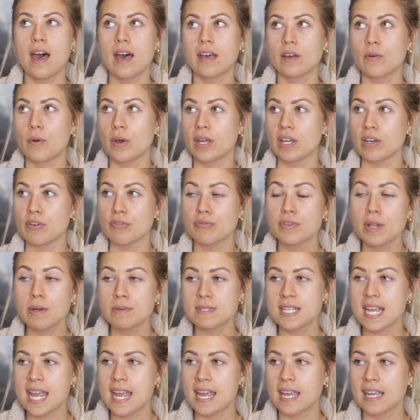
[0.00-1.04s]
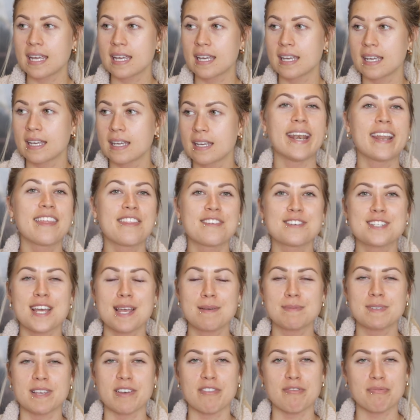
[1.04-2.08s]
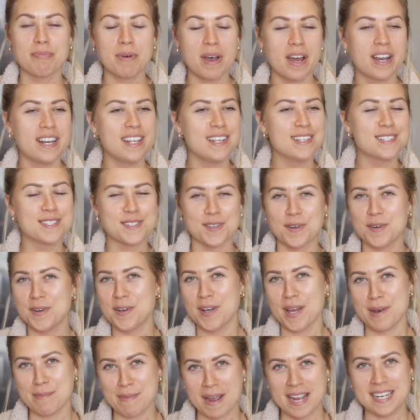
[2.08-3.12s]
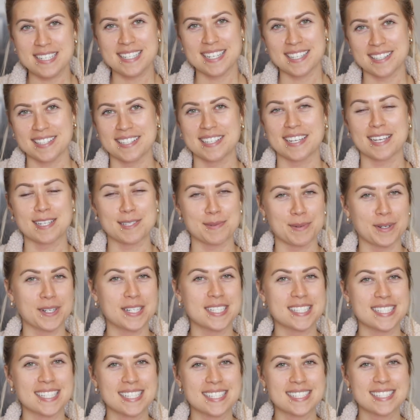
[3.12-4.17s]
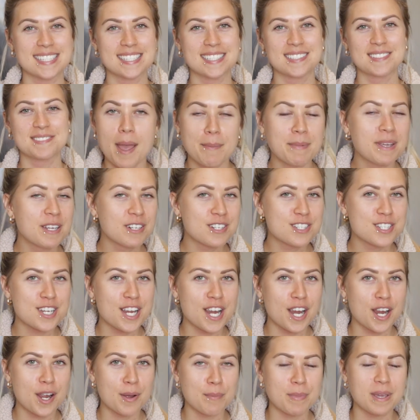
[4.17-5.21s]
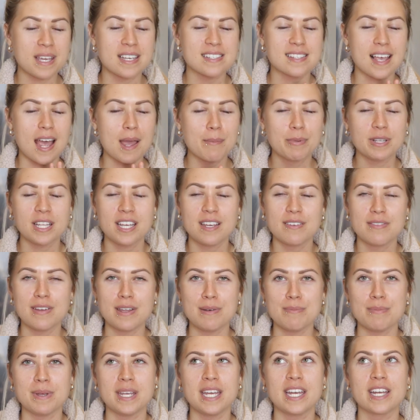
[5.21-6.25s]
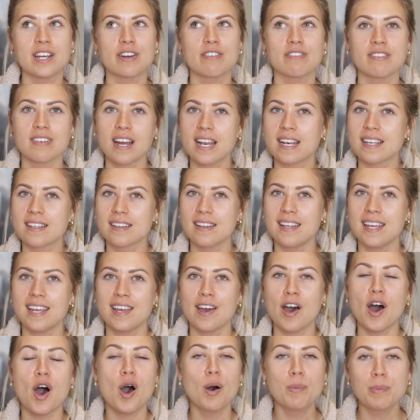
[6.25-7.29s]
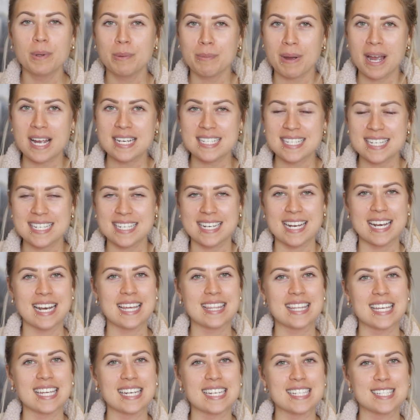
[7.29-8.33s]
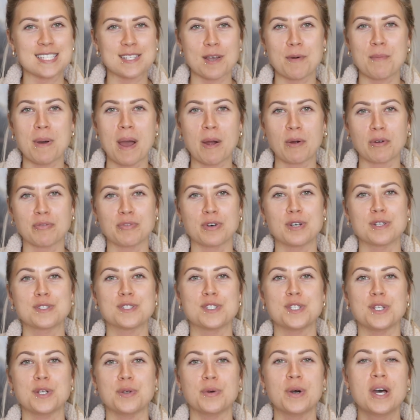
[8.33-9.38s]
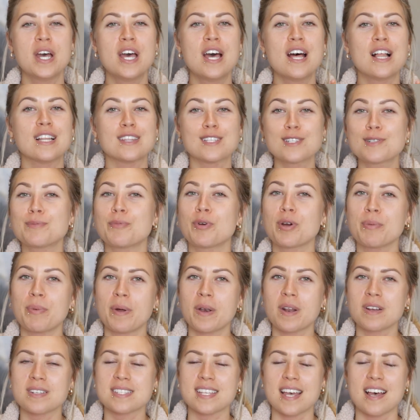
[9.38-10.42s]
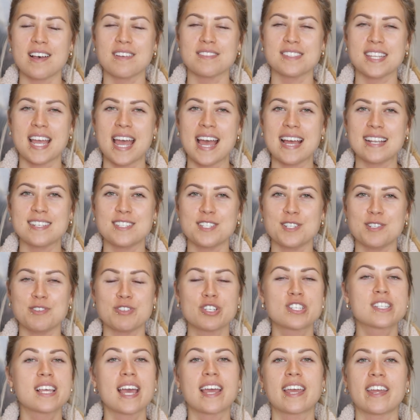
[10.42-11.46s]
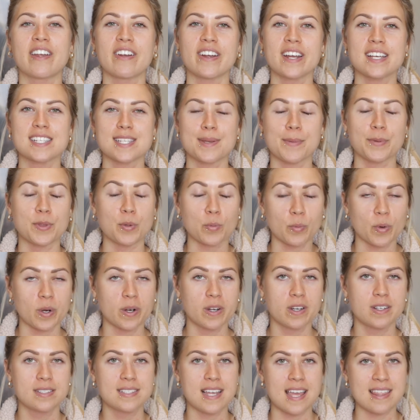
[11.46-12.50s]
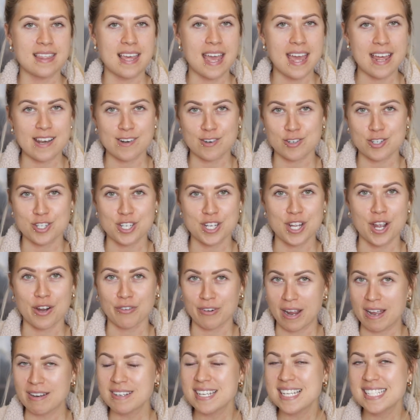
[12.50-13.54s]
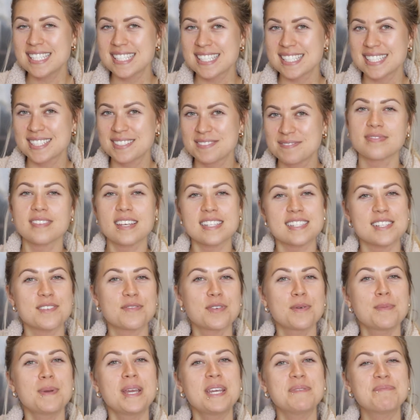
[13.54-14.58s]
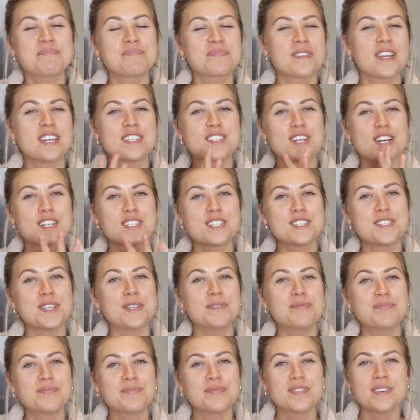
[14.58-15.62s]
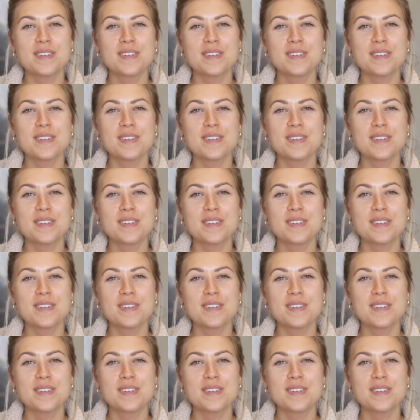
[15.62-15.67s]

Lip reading: going in a float tank, and other types of body, soul, and mind healing experiences. I'm here to share because I believe in being radically open-minded, and I think it is so powerful to learn more about ourselves and to just get curious about the world and the energy around us. That's it for me. Talk to you soon.